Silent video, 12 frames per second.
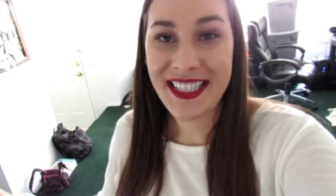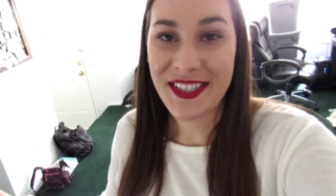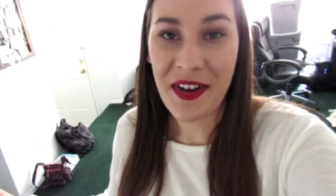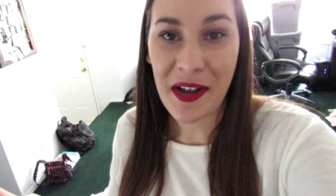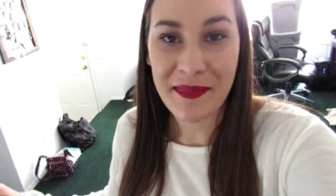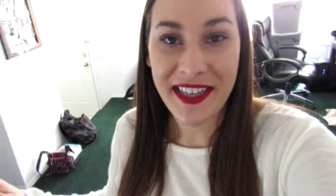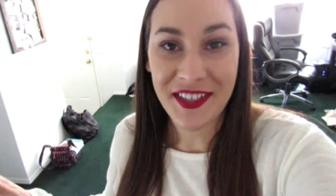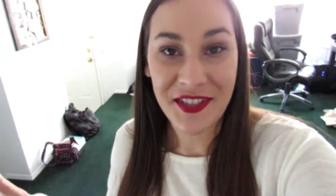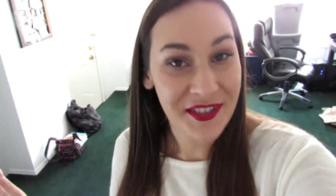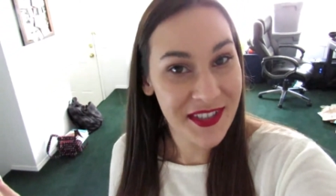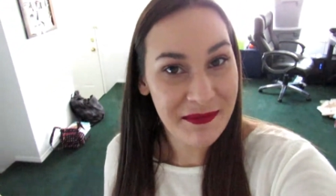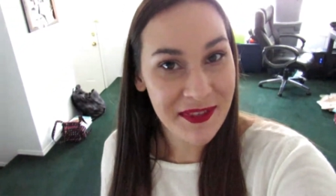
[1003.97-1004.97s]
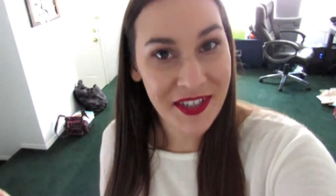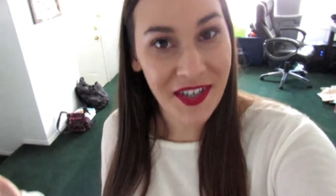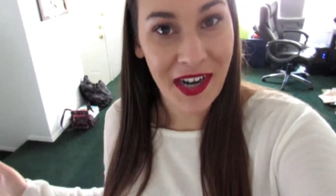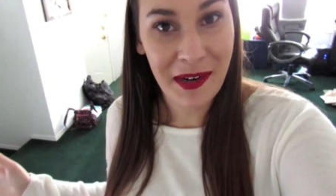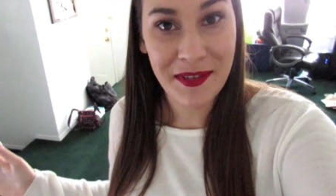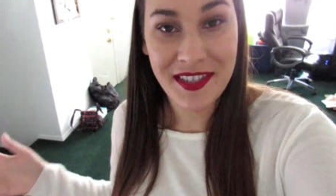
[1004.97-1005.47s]
to all my new
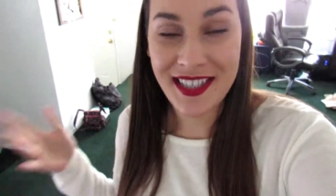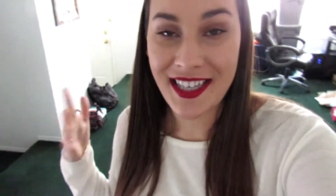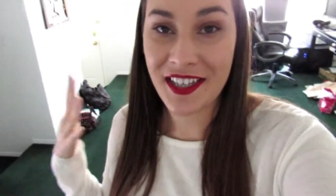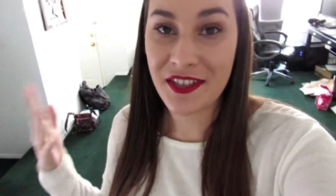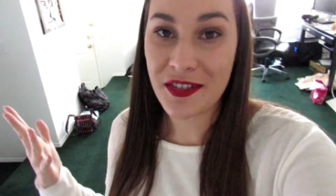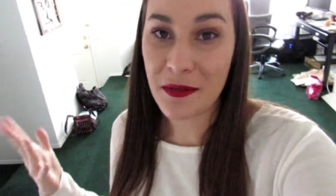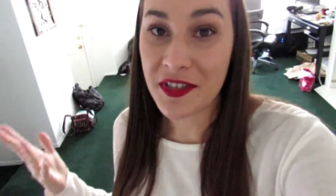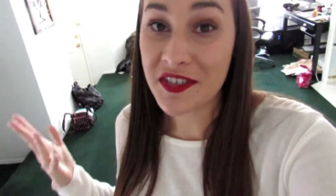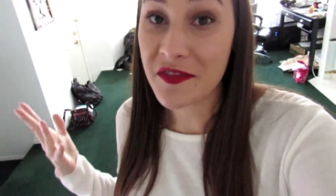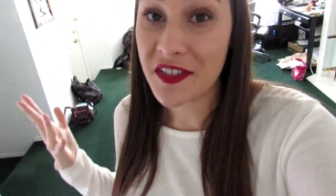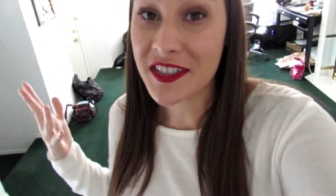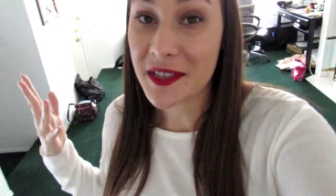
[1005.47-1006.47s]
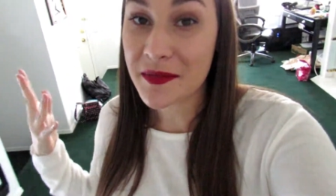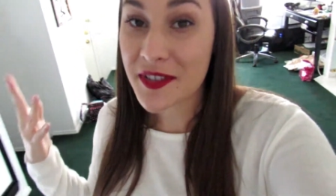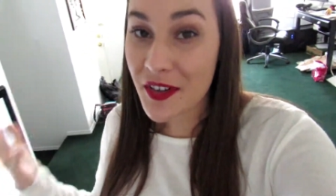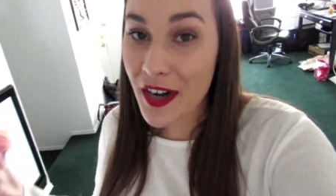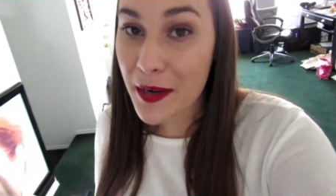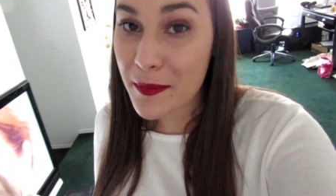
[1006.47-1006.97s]
subscribers. Thank you so much for
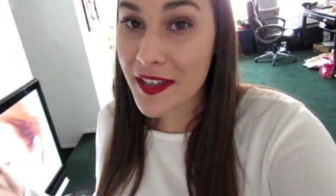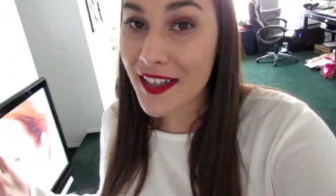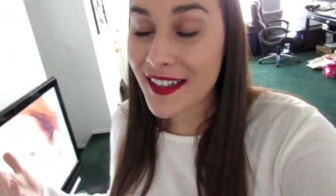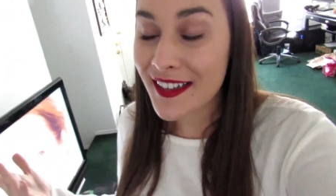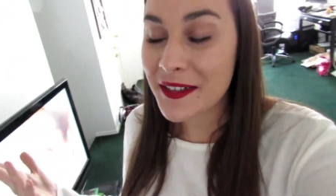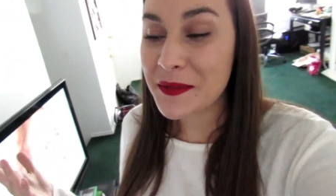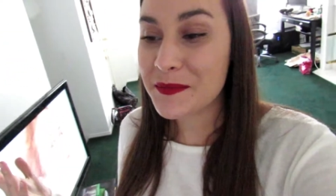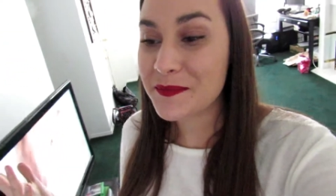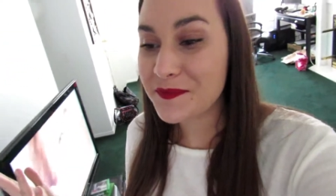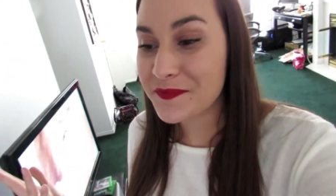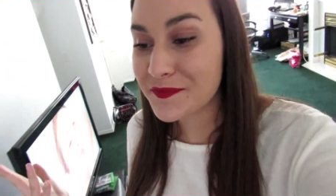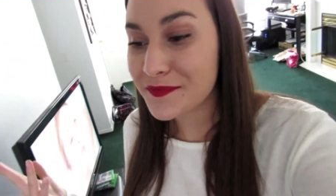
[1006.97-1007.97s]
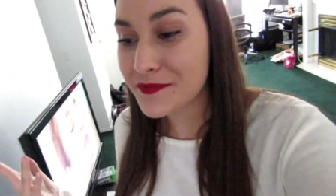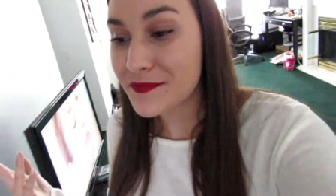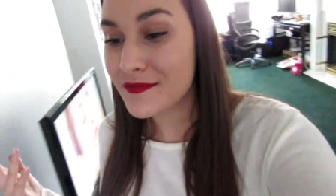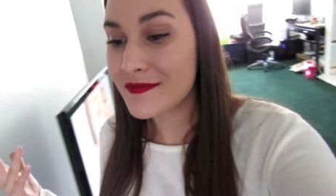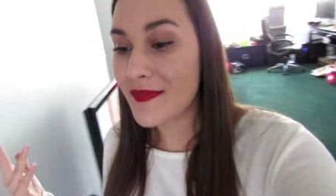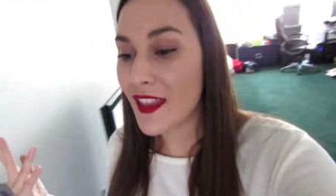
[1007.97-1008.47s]
subscribing.
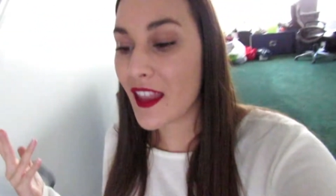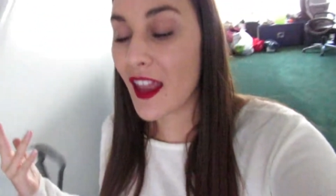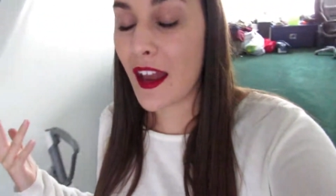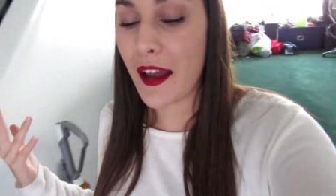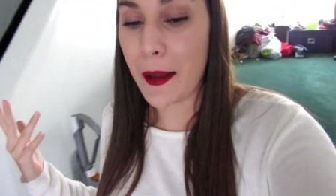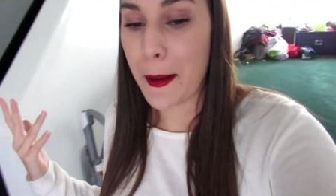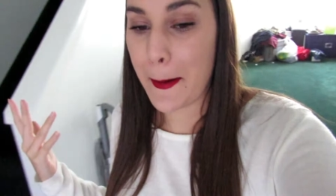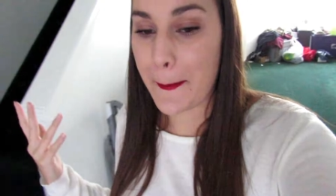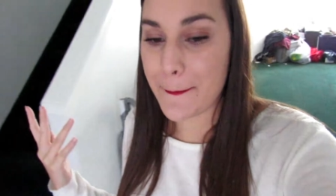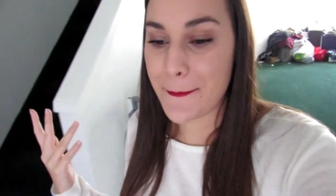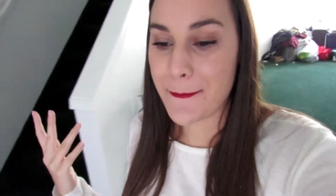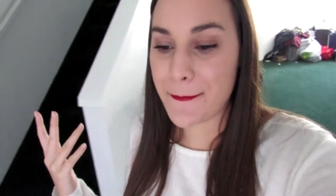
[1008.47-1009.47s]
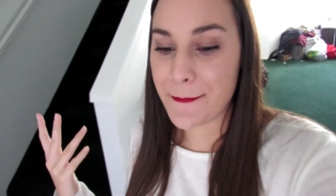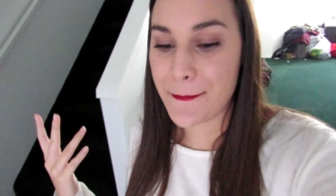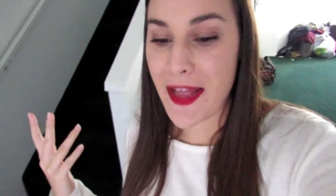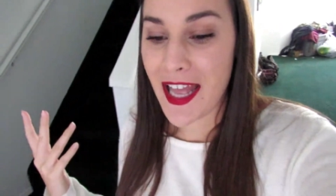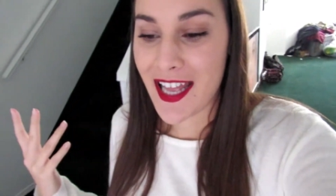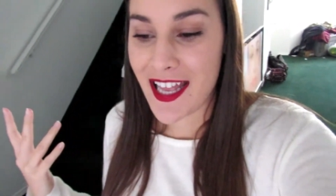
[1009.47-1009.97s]
Um,
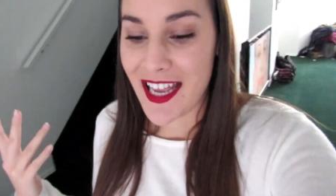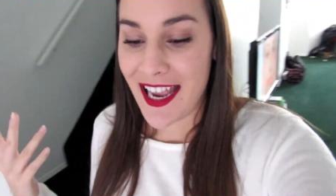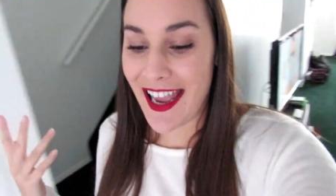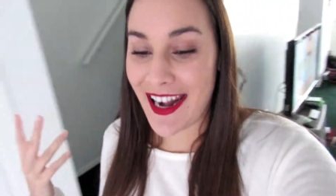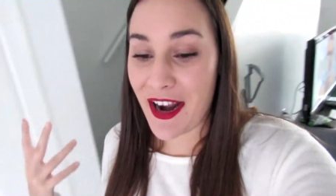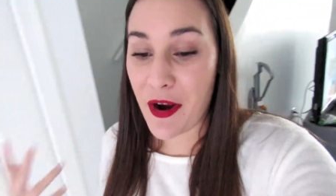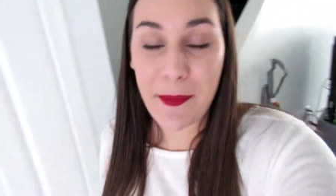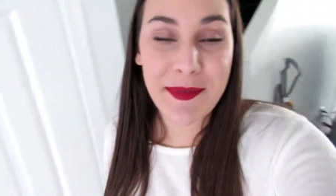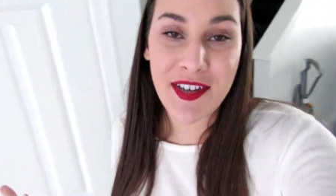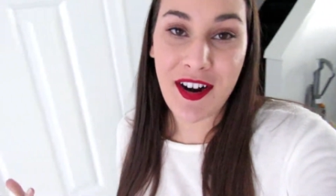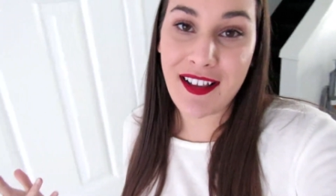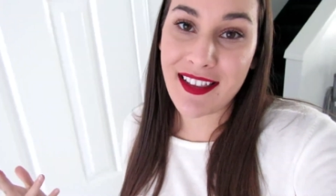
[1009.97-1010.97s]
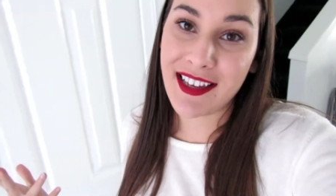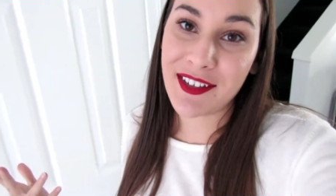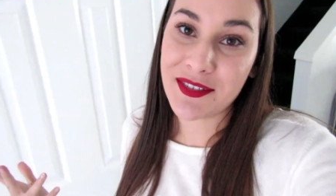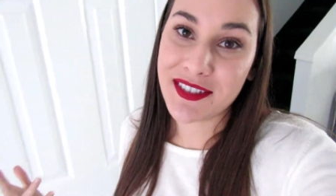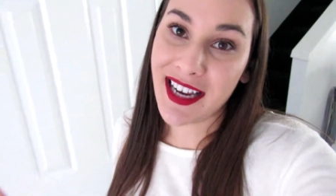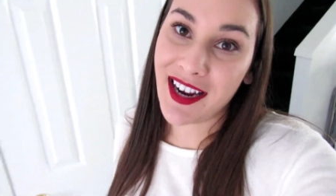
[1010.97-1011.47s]
and I hope to not let
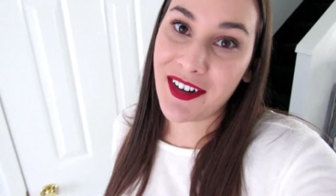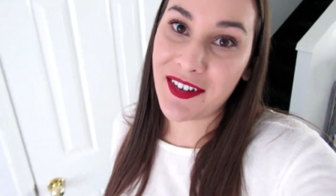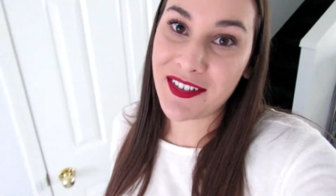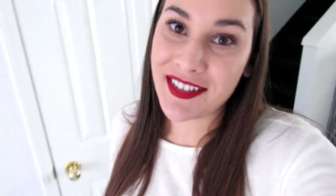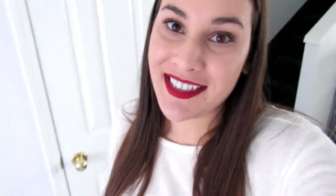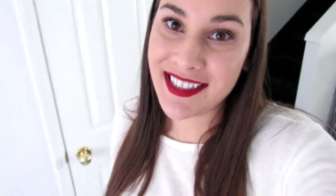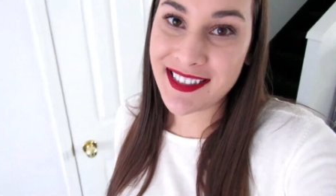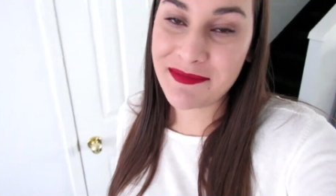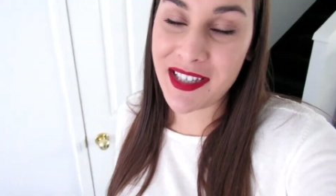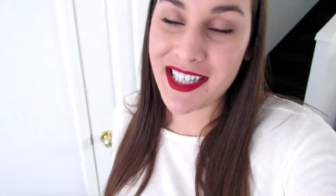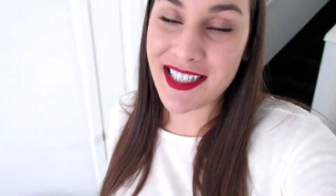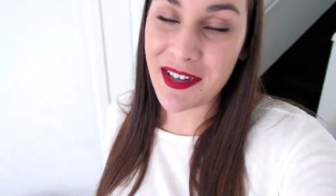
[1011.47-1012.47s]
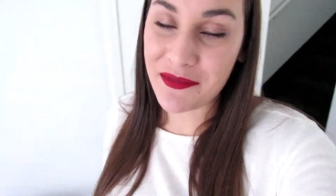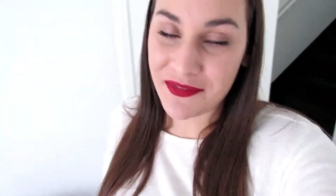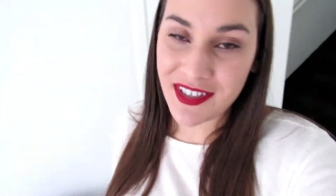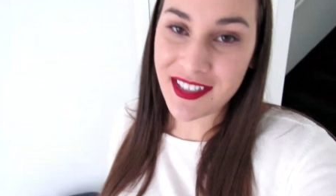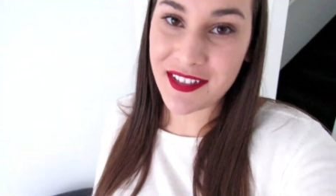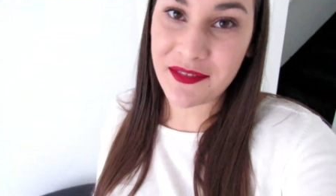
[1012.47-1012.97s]
you down because I
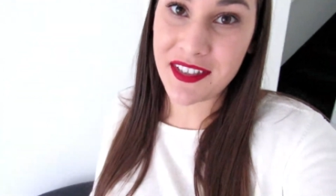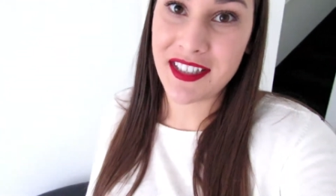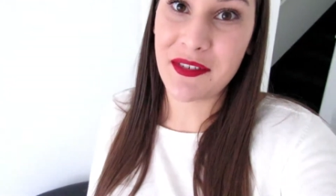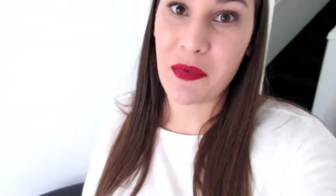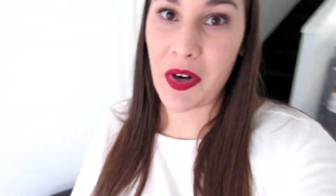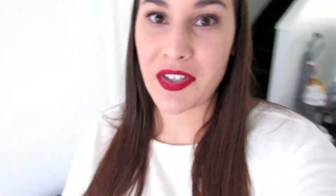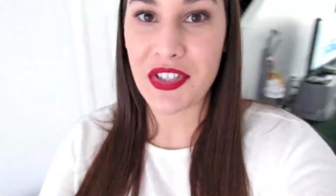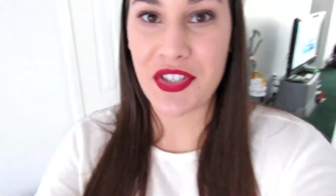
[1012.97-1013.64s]
really, really want